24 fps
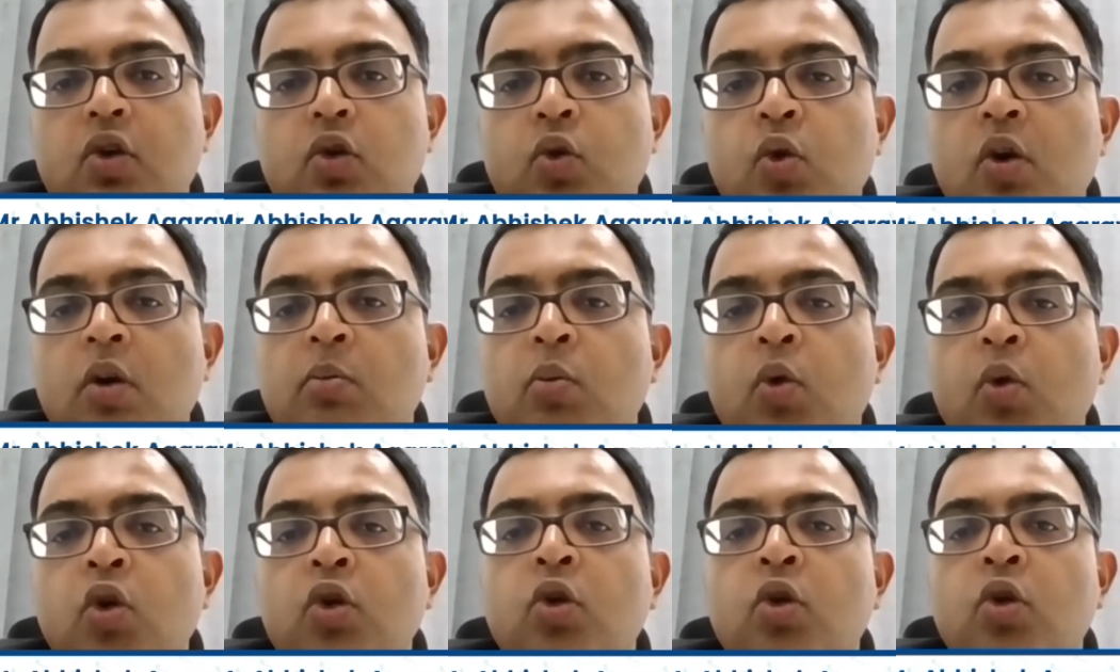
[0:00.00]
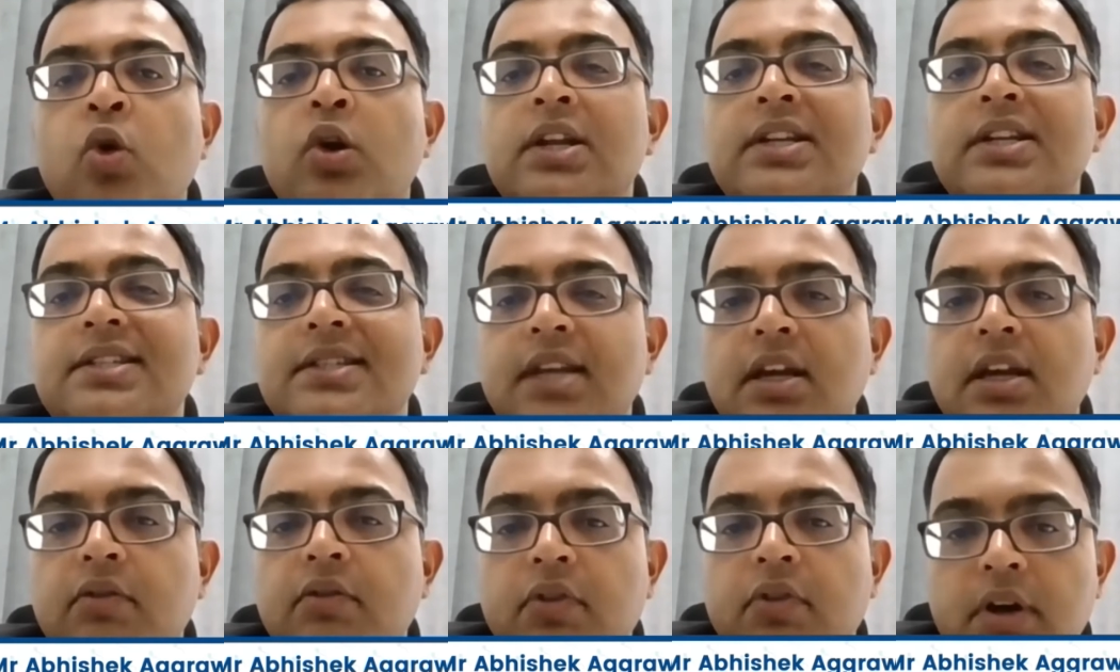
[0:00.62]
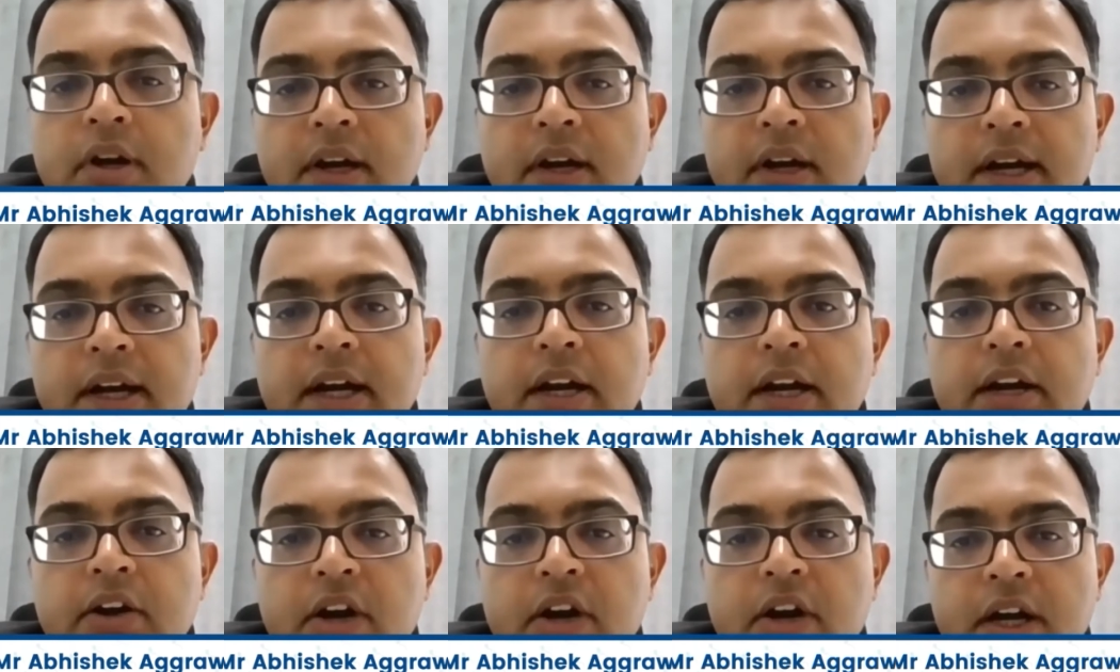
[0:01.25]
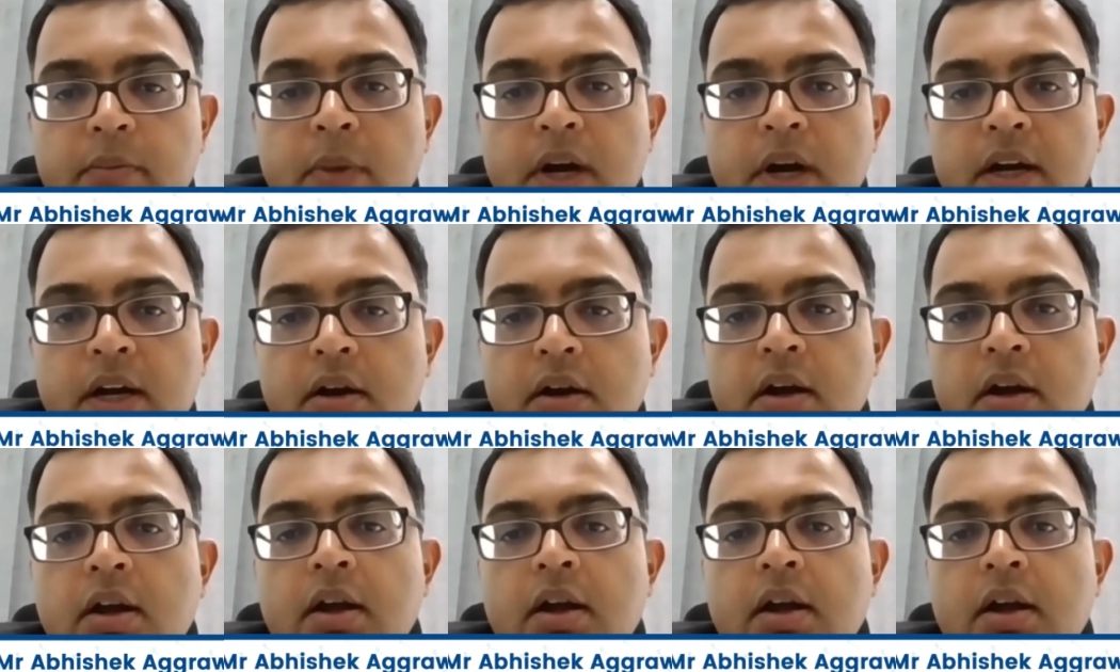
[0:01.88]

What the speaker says: to a more holistic fertility treatment.